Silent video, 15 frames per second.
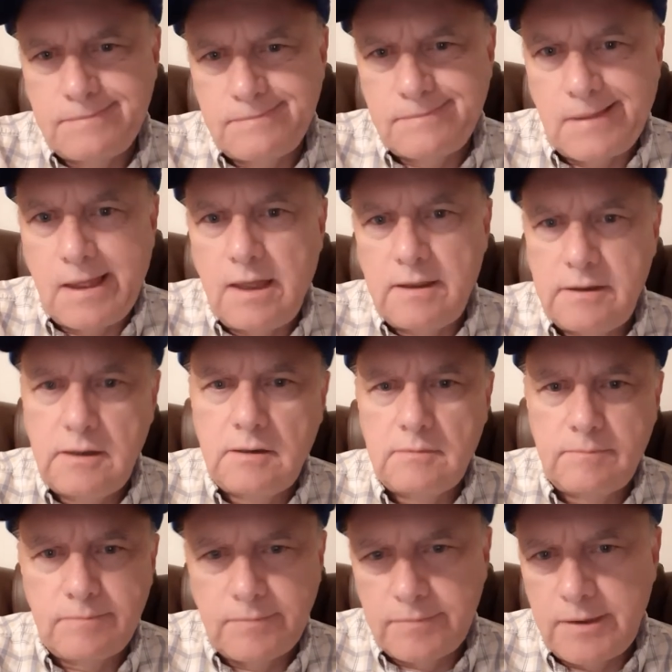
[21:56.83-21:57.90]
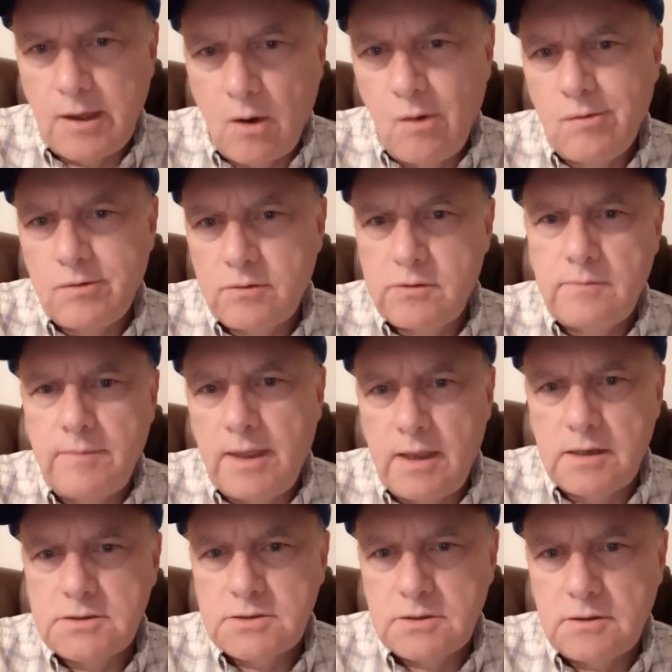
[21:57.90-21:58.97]
the owner, the
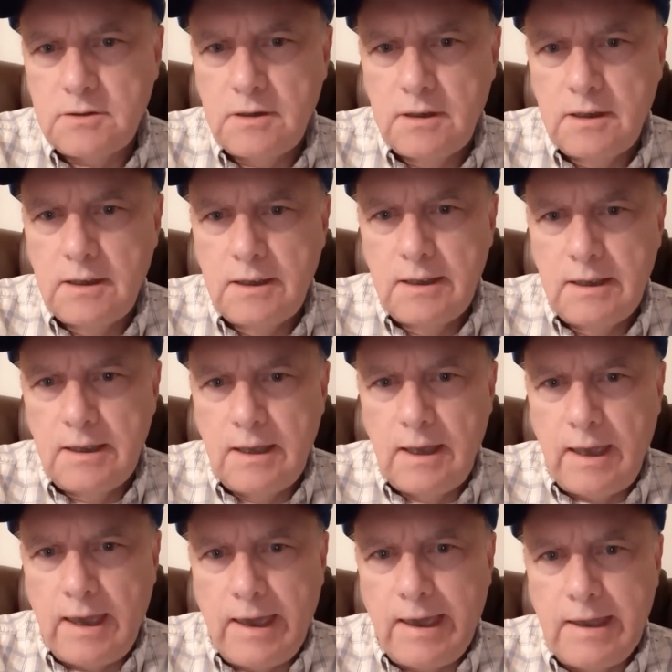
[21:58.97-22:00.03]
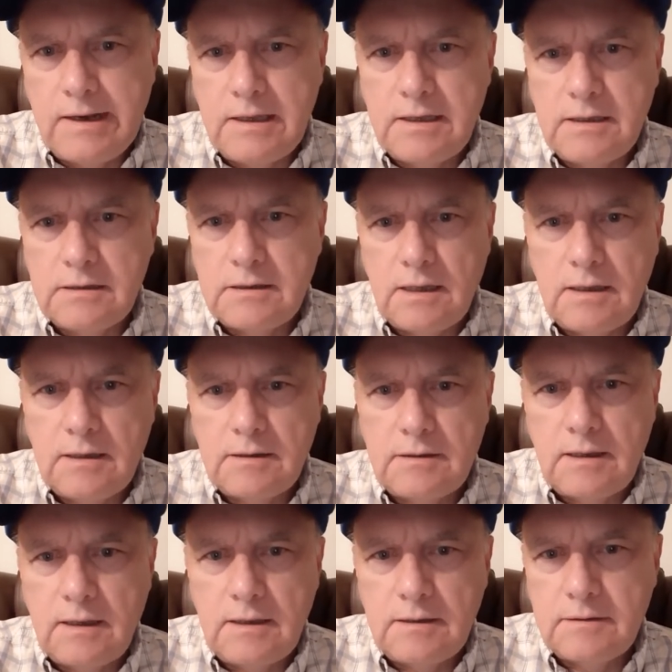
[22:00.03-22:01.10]
manager had hit,
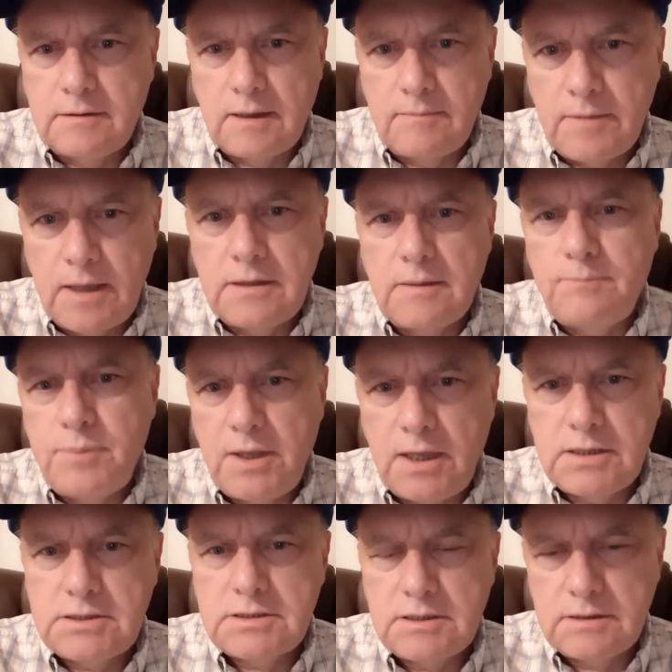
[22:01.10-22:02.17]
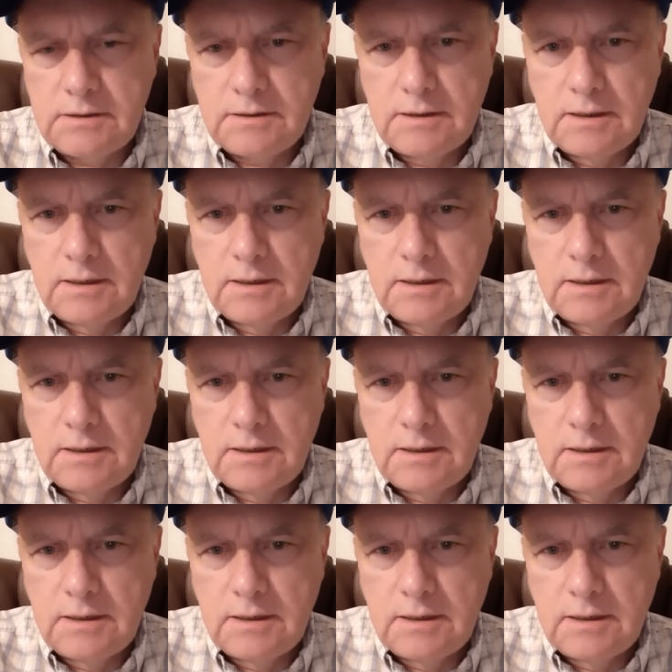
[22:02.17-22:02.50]
they made the pitch, and